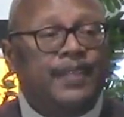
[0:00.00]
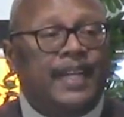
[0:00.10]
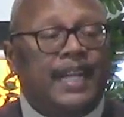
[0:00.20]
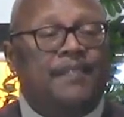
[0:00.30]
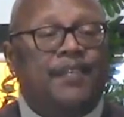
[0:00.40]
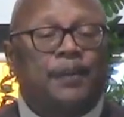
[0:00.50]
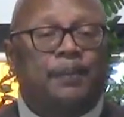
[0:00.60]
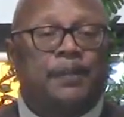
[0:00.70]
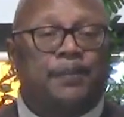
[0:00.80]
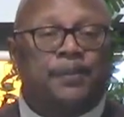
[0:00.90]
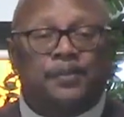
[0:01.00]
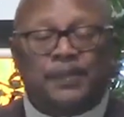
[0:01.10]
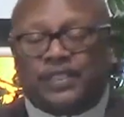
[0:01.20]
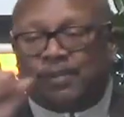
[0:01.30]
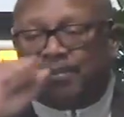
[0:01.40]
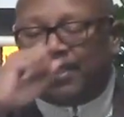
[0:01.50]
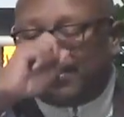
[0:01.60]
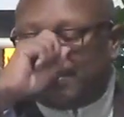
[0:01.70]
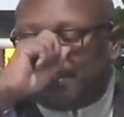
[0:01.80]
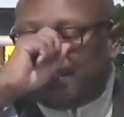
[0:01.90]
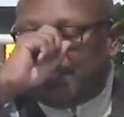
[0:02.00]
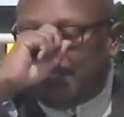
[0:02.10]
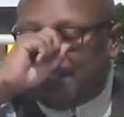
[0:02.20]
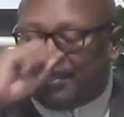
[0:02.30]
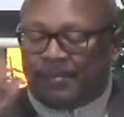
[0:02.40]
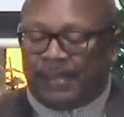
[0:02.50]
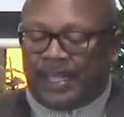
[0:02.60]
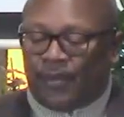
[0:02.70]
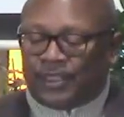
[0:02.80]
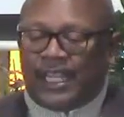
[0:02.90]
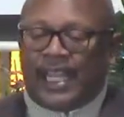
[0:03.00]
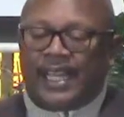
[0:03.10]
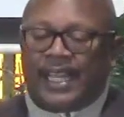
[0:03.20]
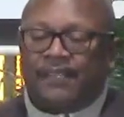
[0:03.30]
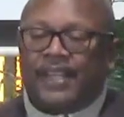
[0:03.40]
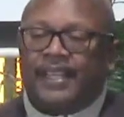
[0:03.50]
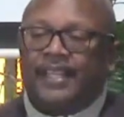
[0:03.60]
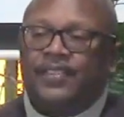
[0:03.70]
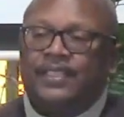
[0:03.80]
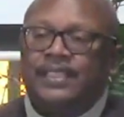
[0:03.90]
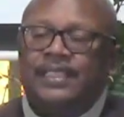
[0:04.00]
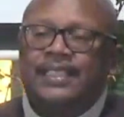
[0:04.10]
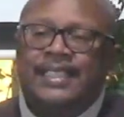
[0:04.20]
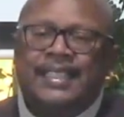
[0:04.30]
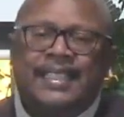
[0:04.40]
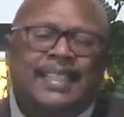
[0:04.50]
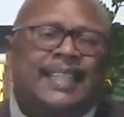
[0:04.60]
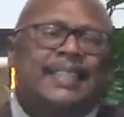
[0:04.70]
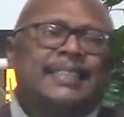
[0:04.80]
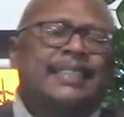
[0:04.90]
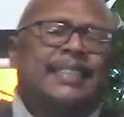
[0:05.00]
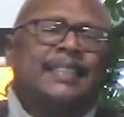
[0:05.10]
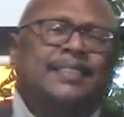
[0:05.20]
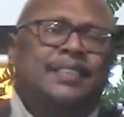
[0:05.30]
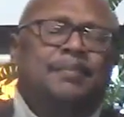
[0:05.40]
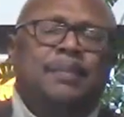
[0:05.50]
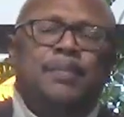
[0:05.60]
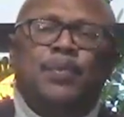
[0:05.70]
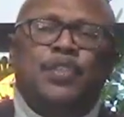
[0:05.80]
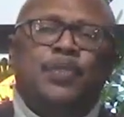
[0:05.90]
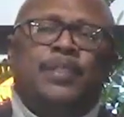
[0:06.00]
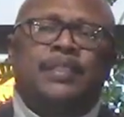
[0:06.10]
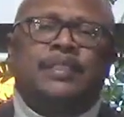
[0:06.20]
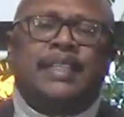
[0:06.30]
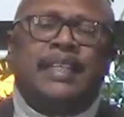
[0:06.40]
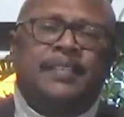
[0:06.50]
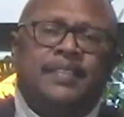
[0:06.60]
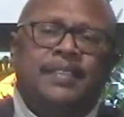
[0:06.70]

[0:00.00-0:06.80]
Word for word: I've heard people, especially brother, man, I wish I could have that energy. I said, you remember when you were unsaved?